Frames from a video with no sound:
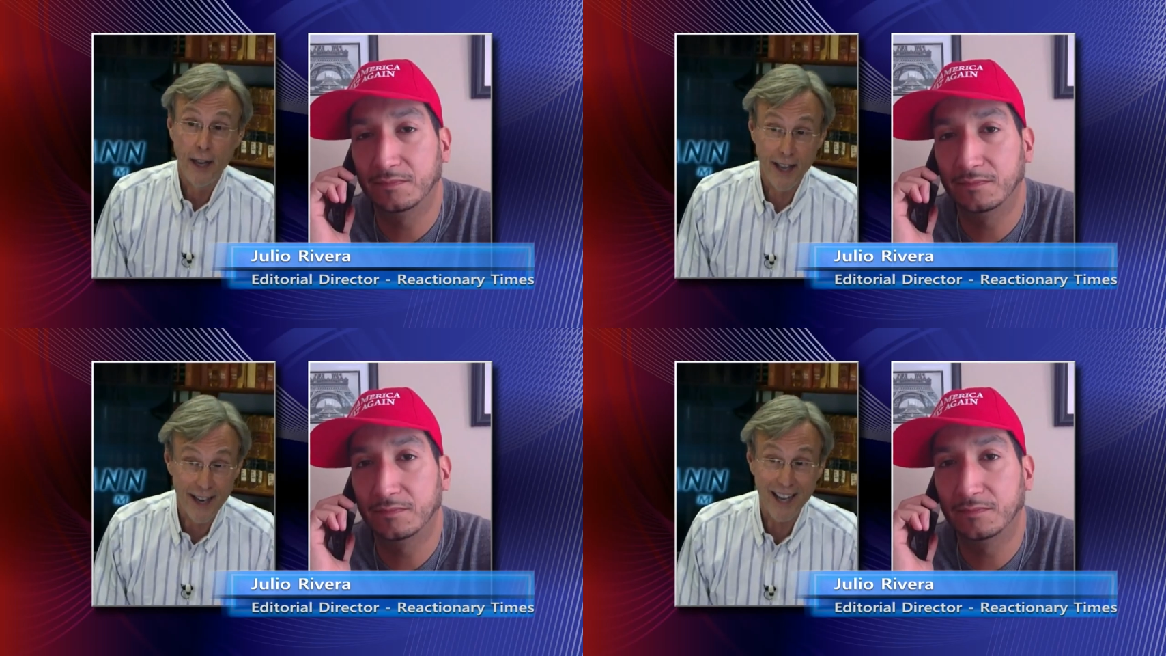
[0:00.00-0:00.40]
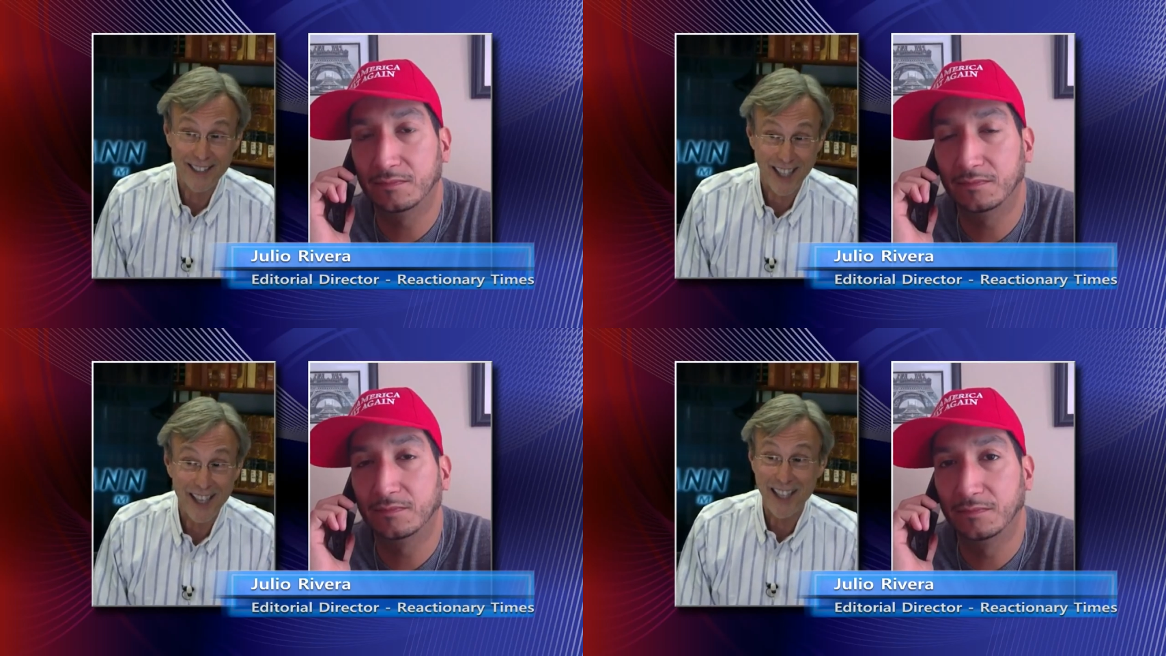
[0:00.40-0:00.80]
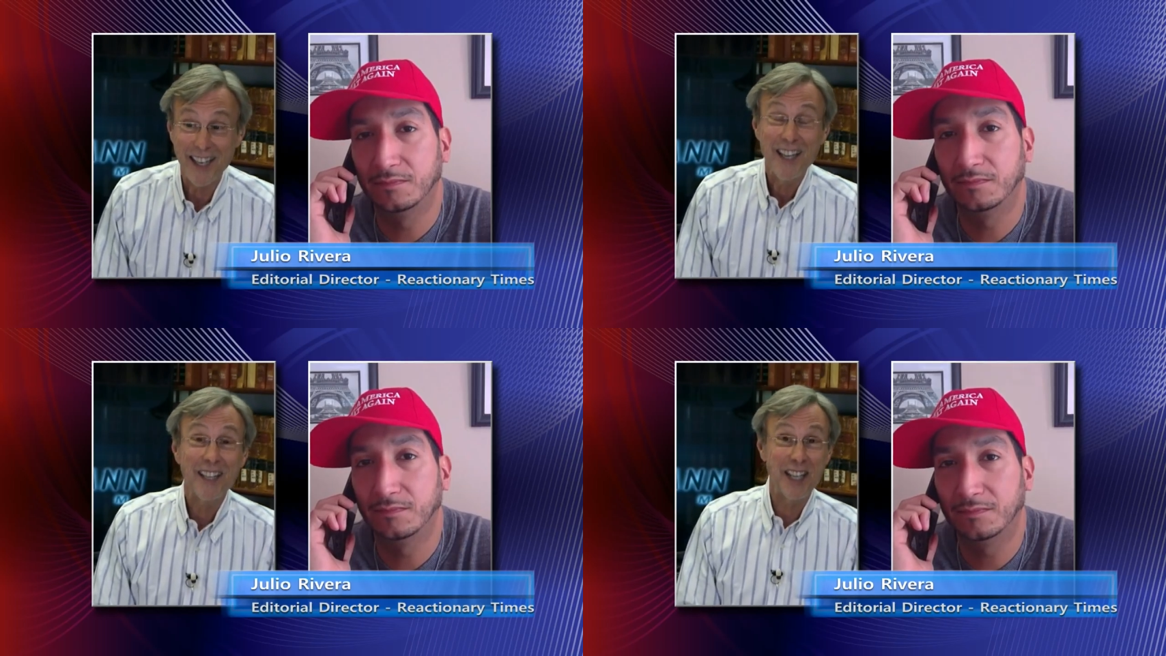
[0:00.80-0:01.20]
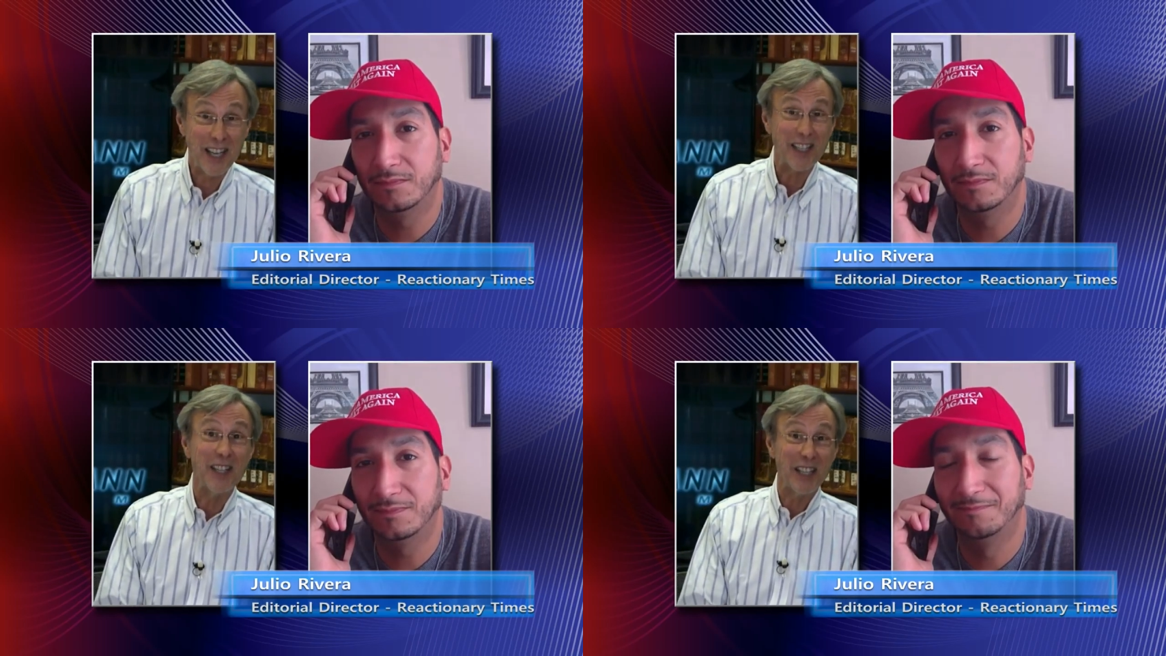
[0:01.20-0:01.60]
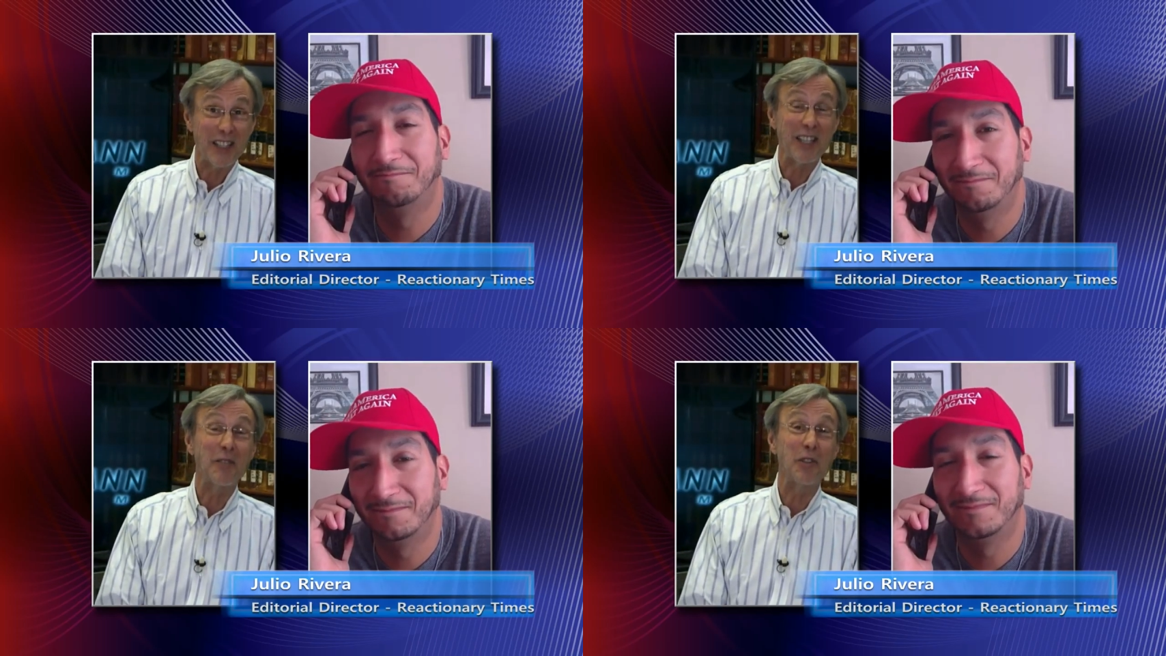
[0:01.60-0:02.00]
Speaker 1: And I'll tell you, kicking
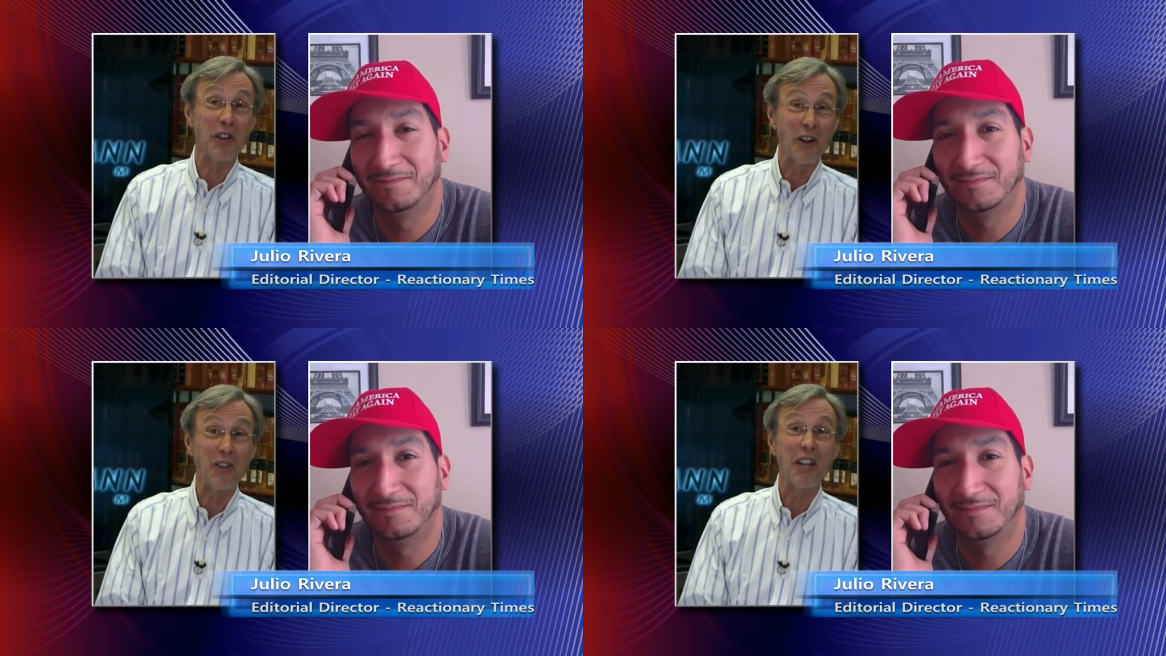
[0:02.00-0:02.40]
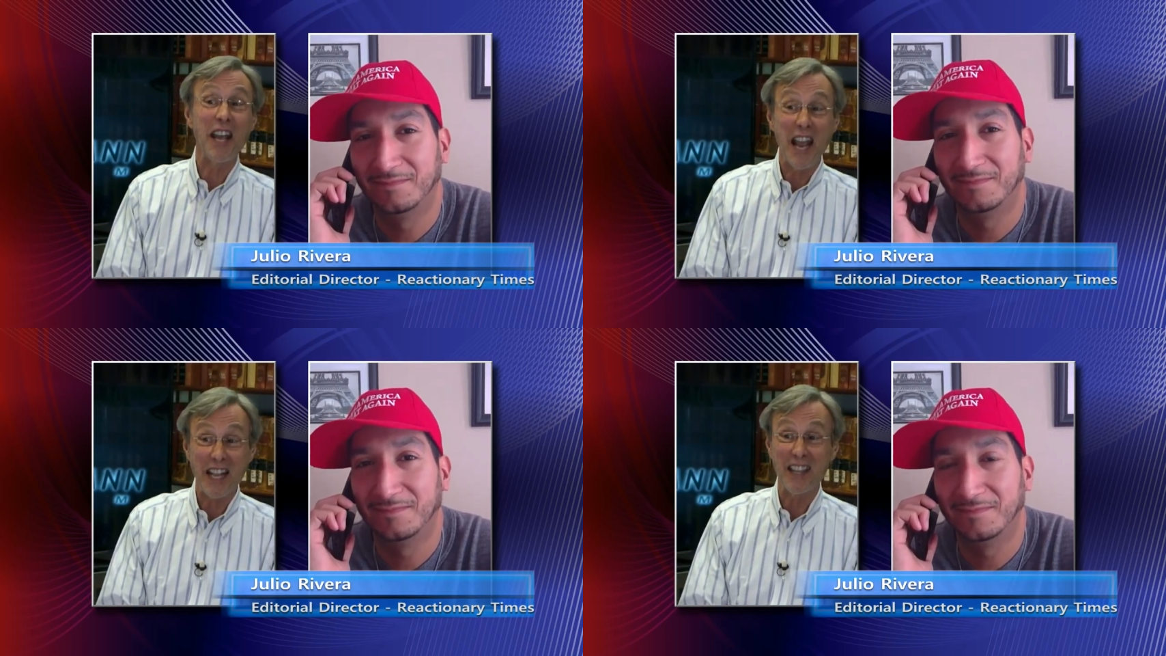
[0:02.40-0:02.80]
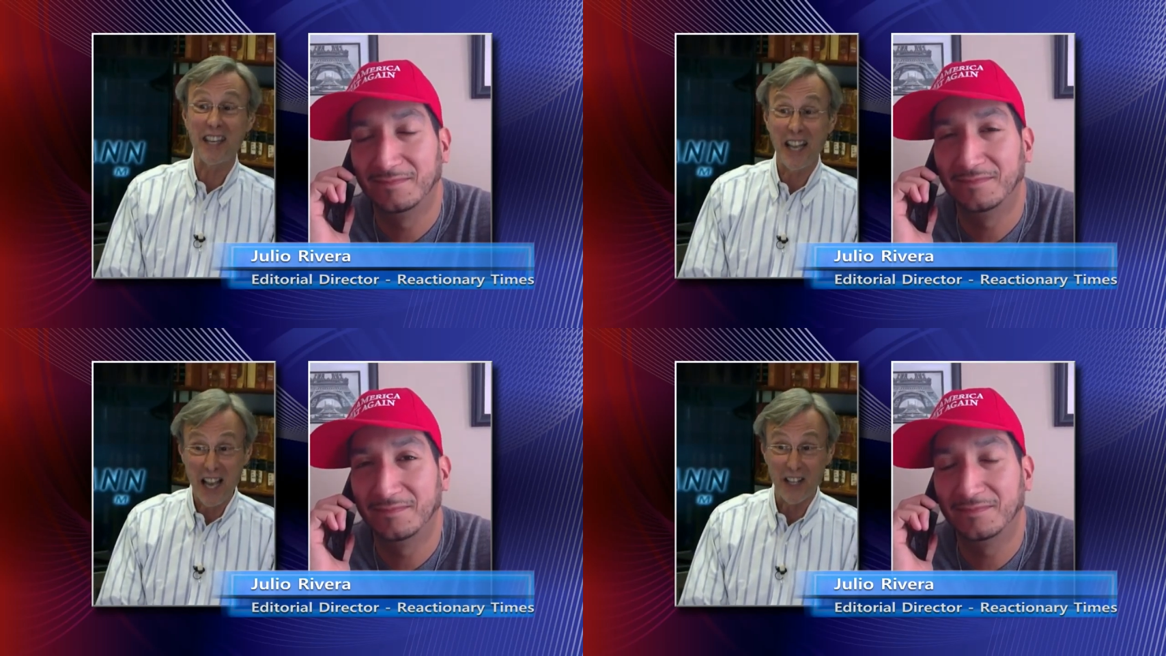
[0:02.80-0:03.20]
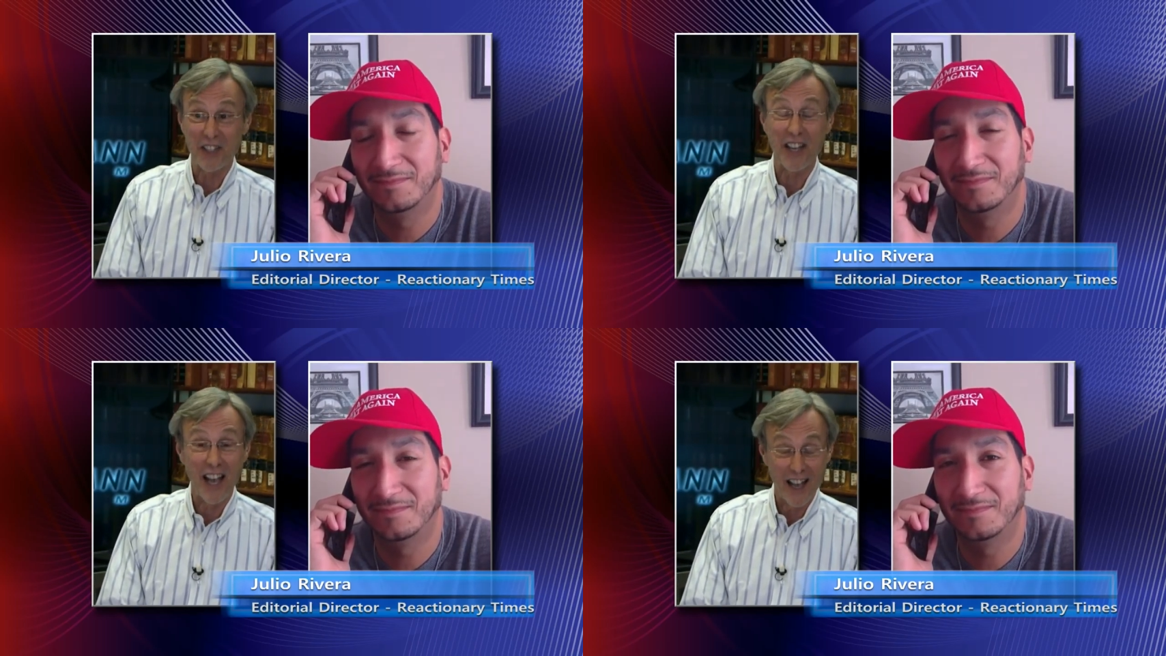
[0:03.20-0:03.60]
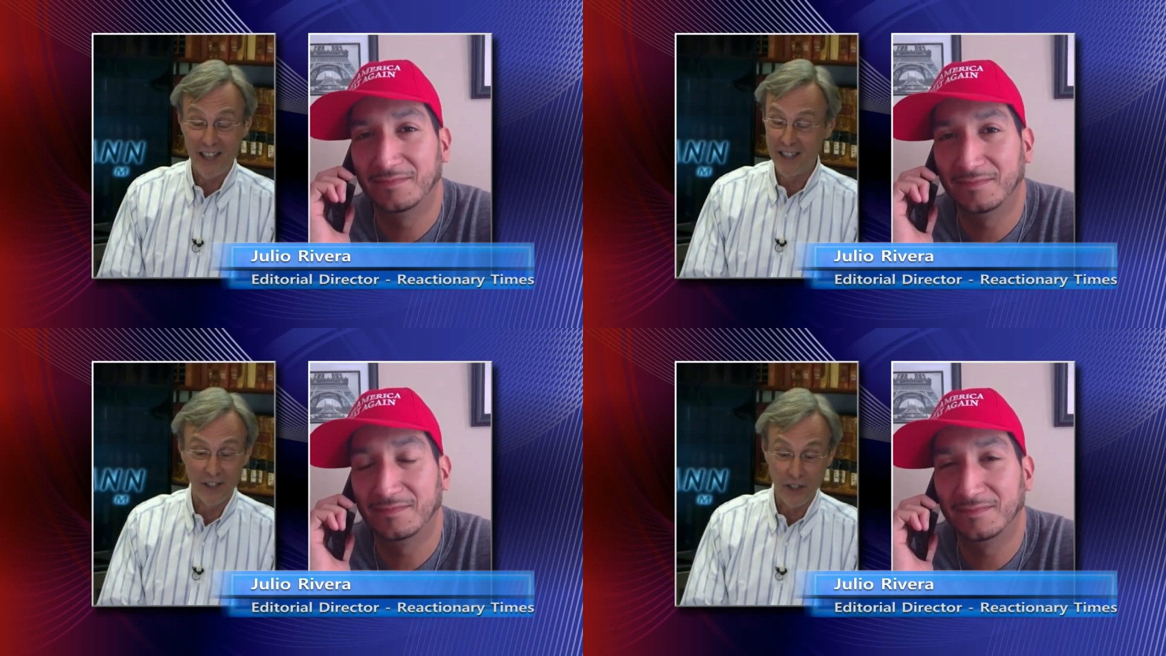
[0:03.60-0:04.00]
nicotine was harder than anything else.
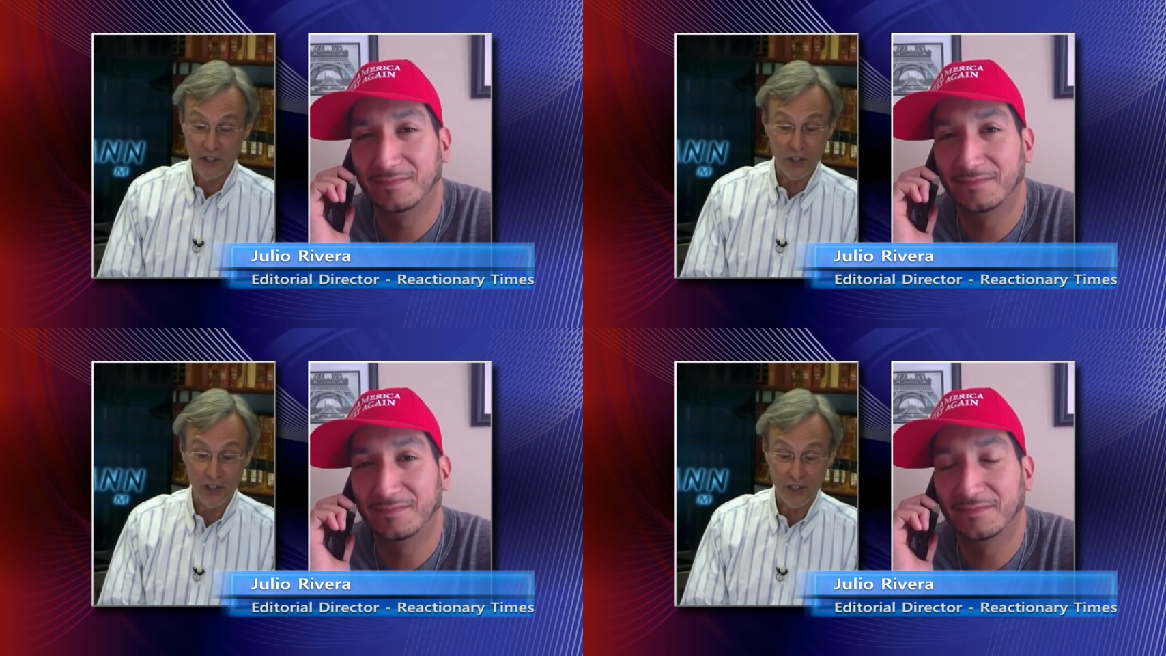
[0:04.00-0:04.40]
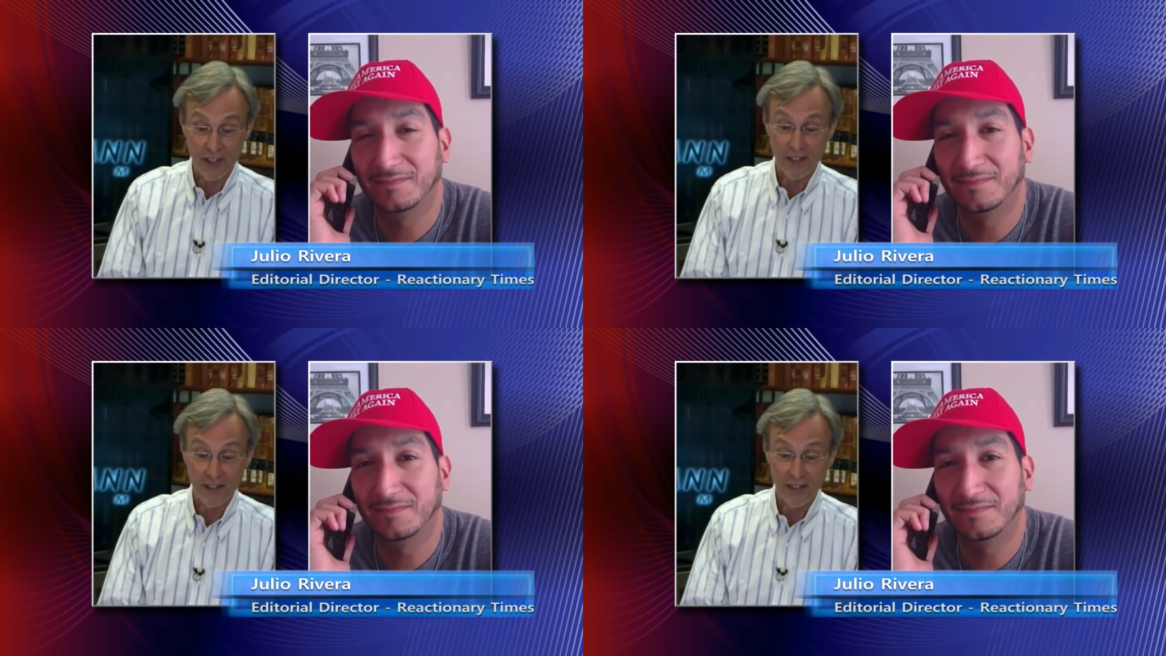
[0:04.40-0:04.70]
You know, it's just